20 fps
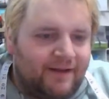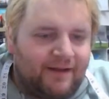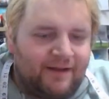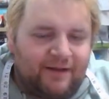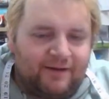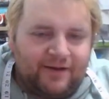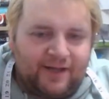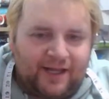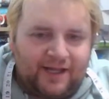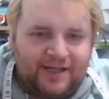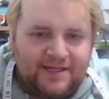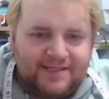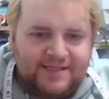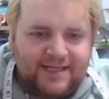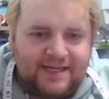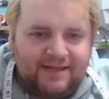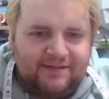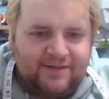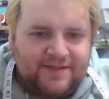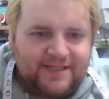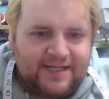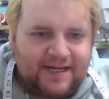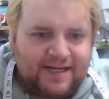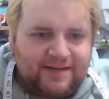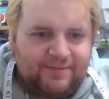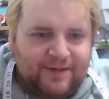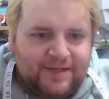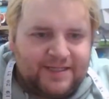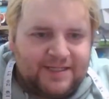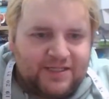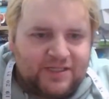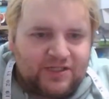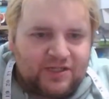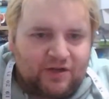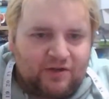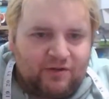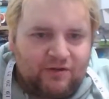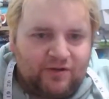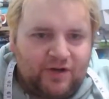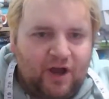Okay, let's see if there's any been
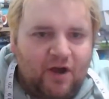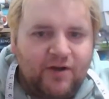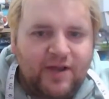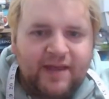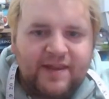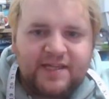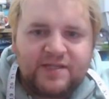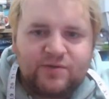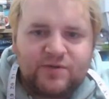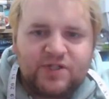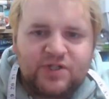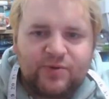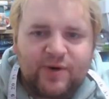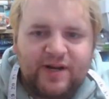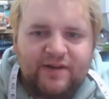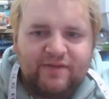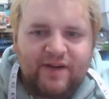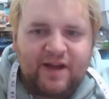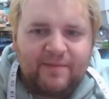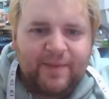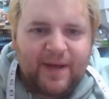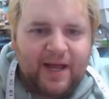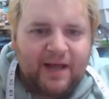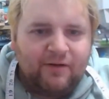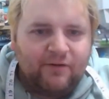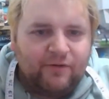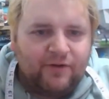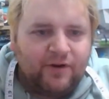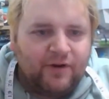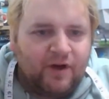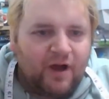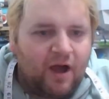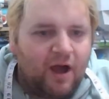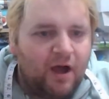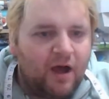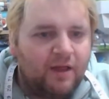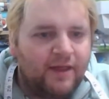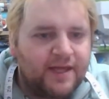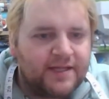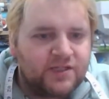sold. Oh yeah, this one's £25.
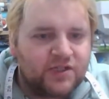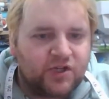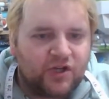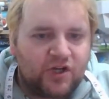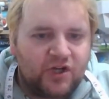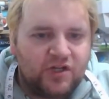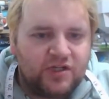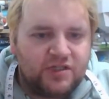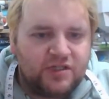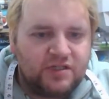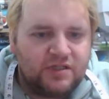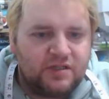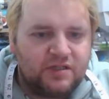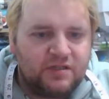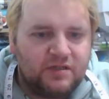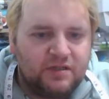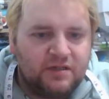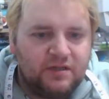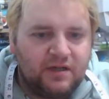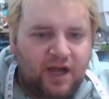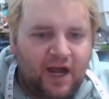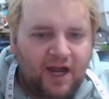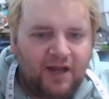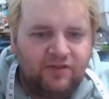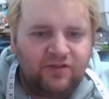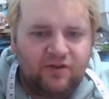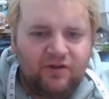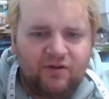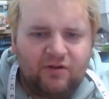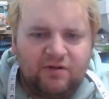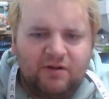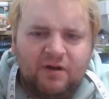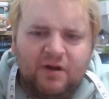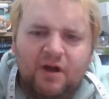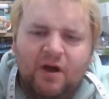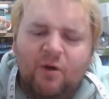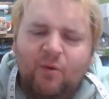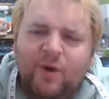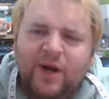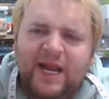Oh, that's good. I thought
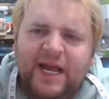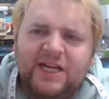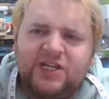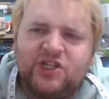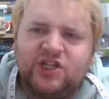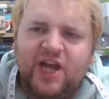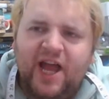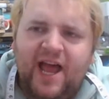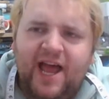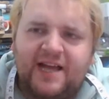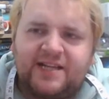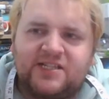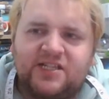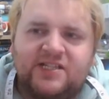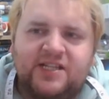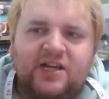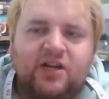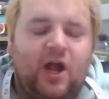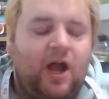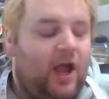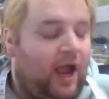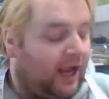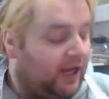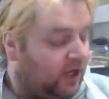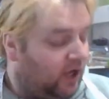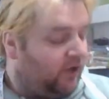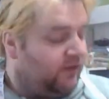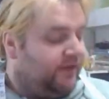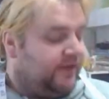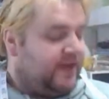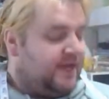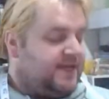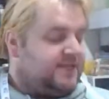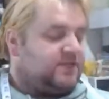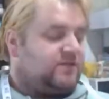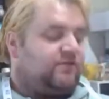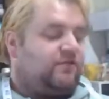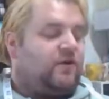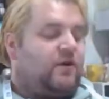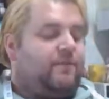when I checked, because I got
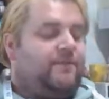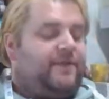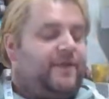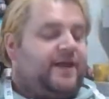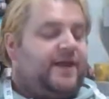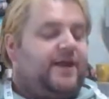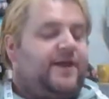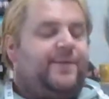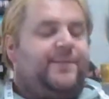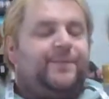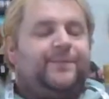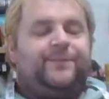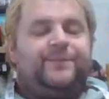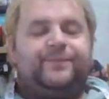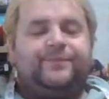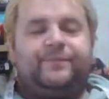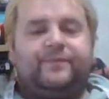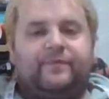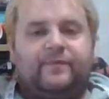this from the